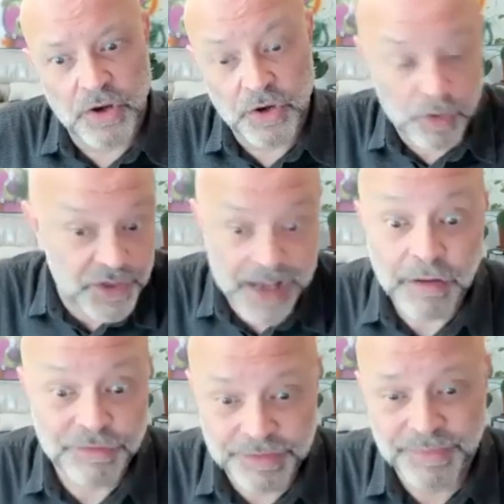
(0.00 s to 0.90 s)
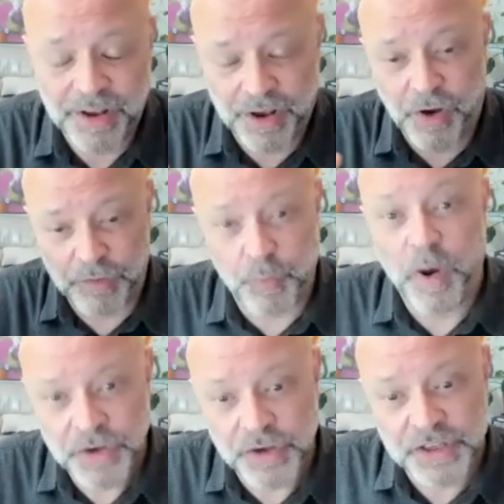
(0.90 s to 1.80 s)
no self, of
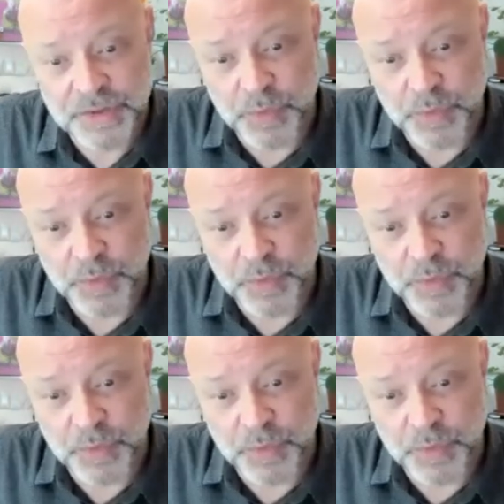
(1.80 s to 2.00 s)
oneness,